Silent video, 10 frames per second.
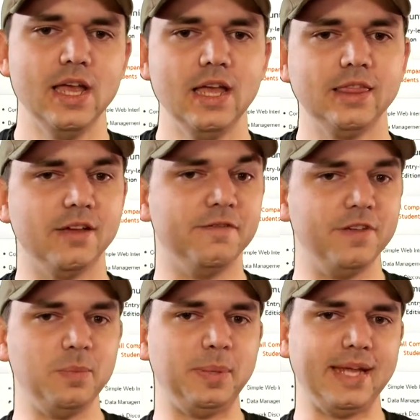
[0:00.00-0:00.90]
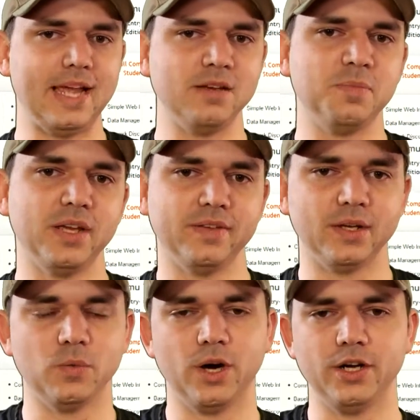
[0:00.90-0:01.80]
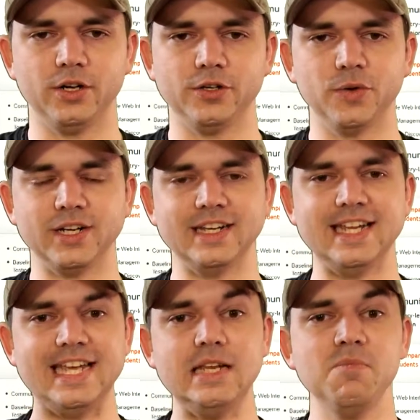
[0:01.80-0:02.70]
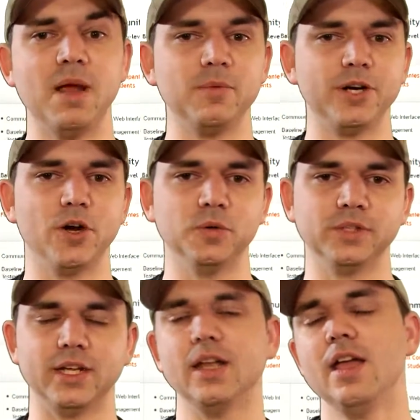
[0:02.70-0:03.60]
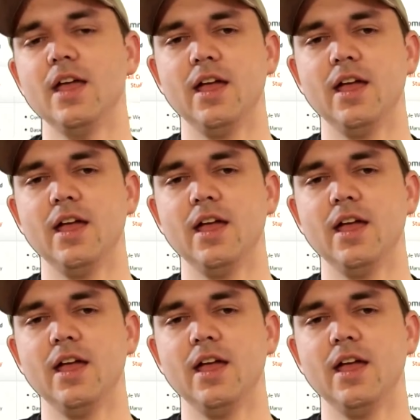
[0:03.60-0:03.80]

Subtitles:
the VPN pivot, where you're doing an in-memory only